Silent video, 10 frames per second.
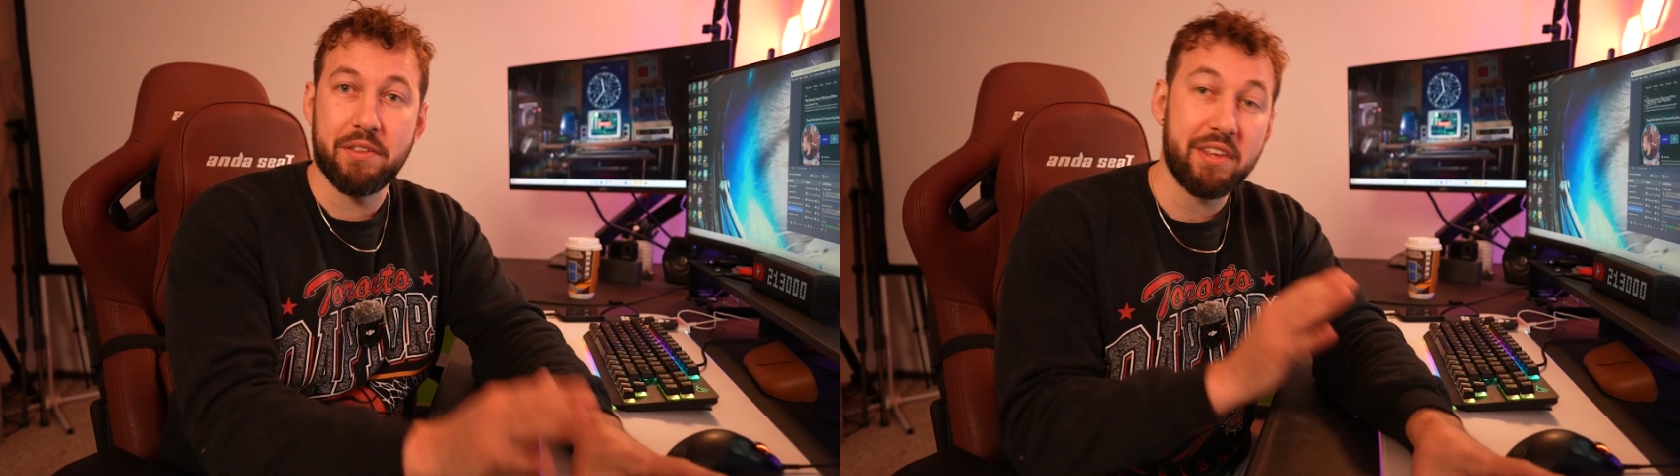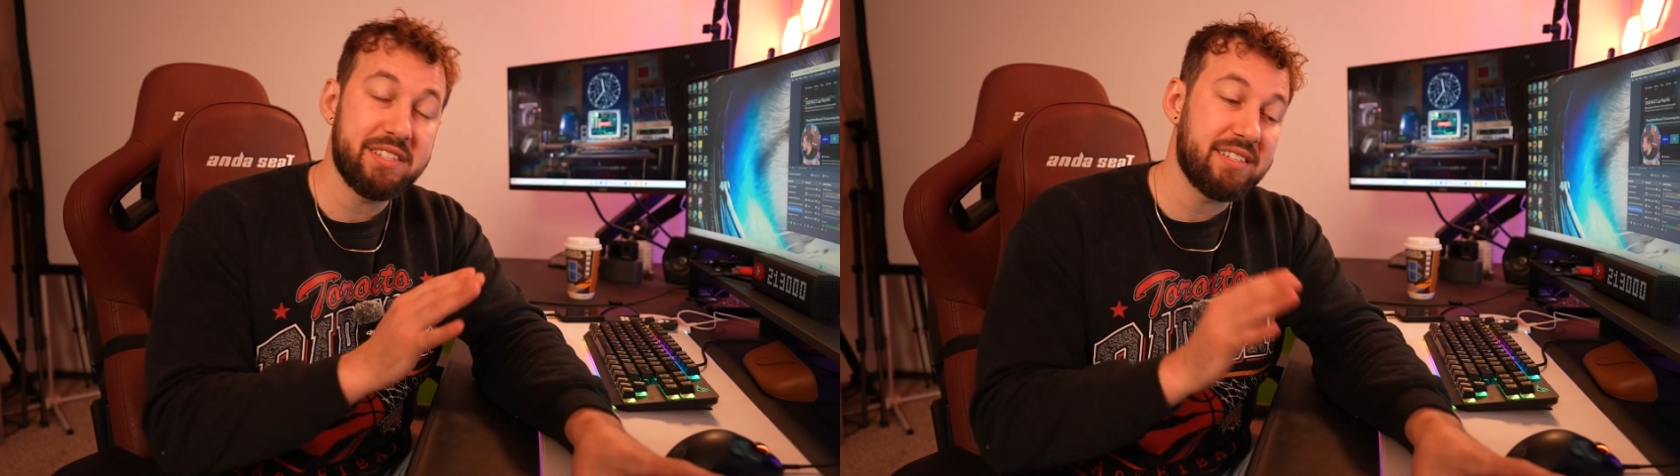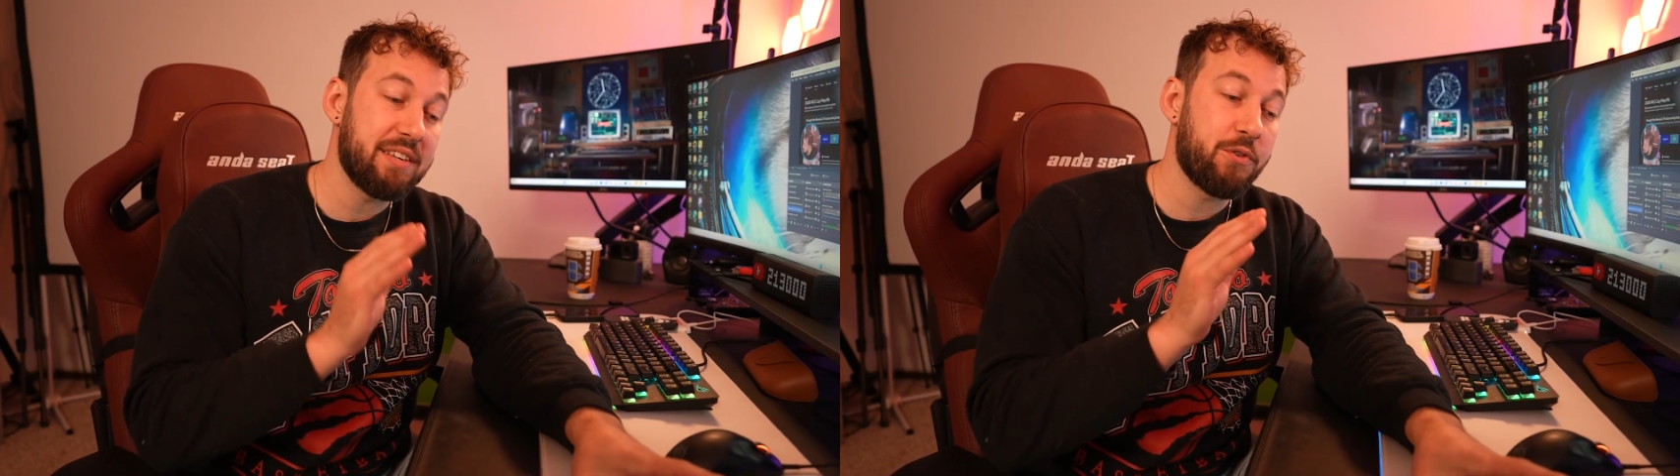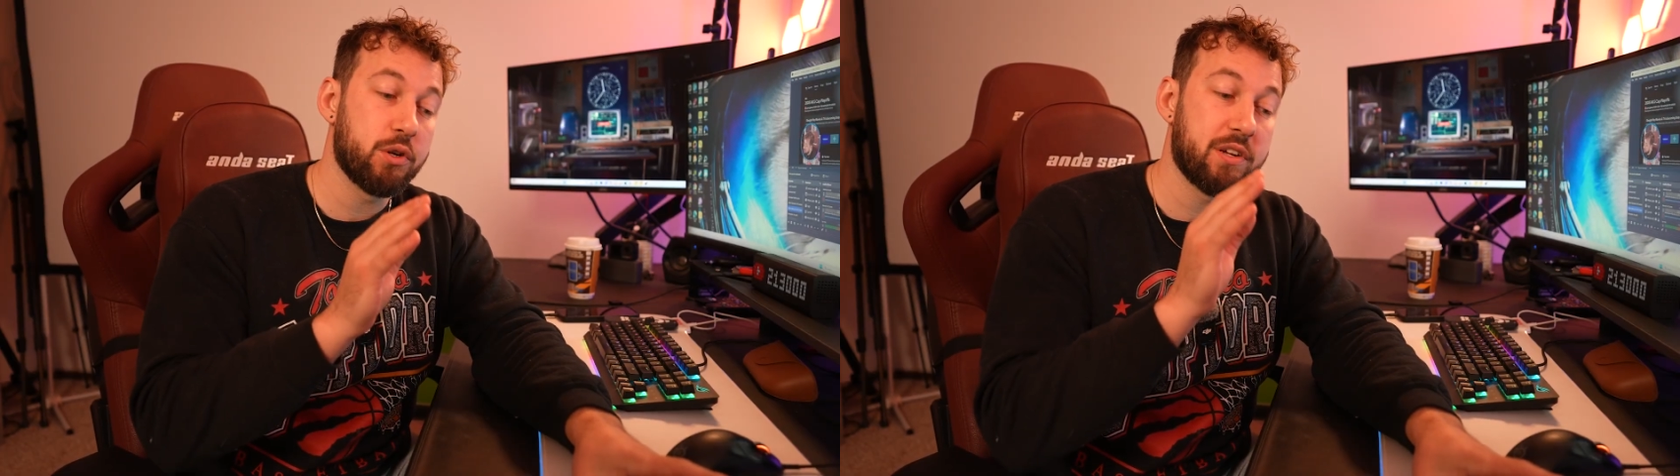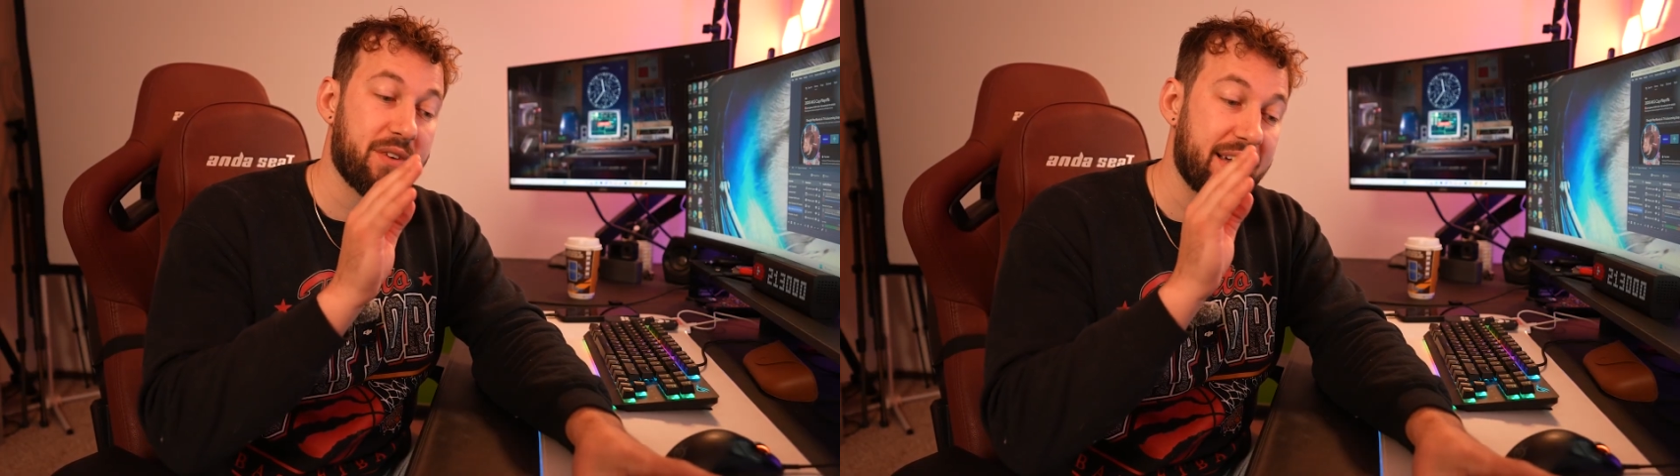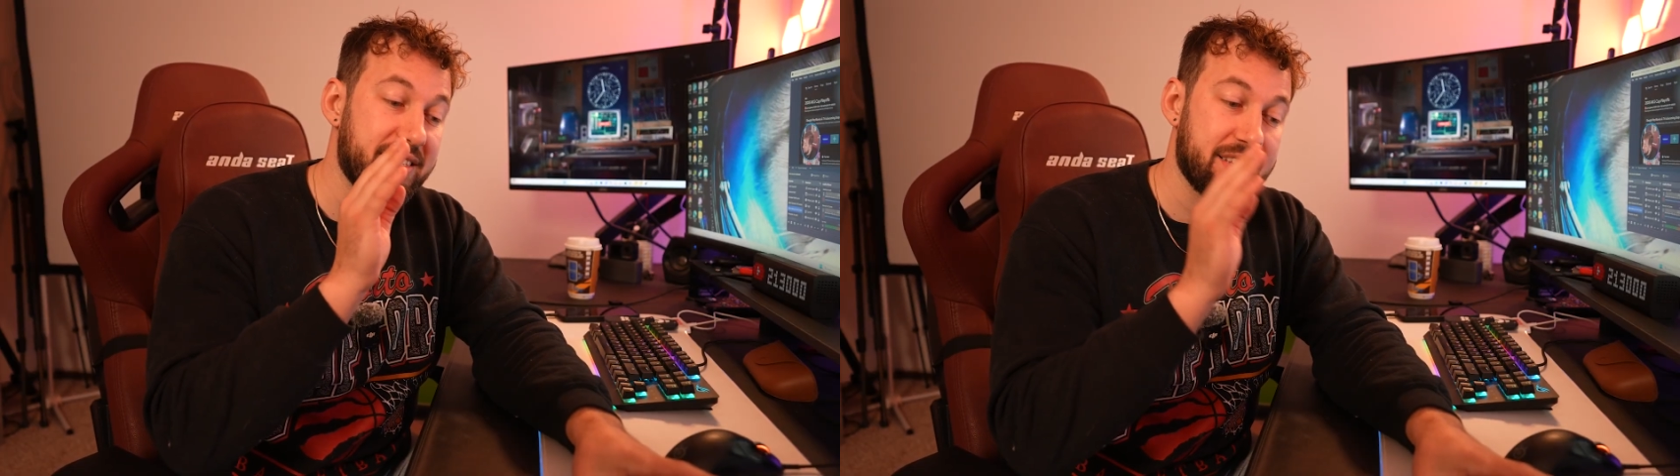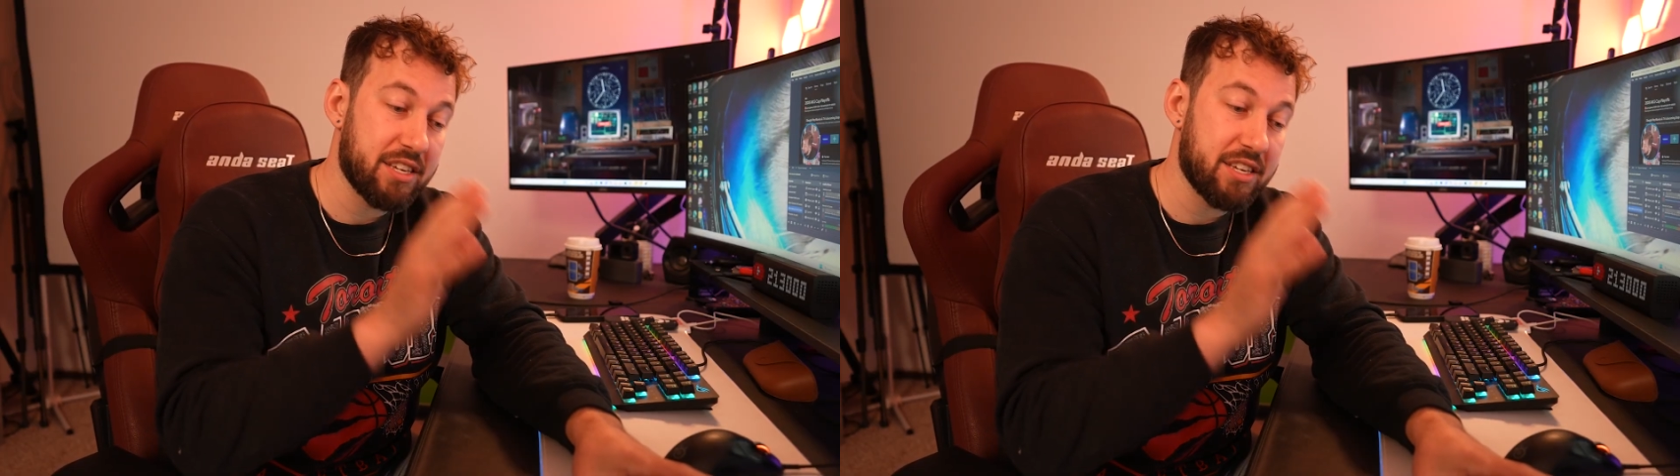and this is if your device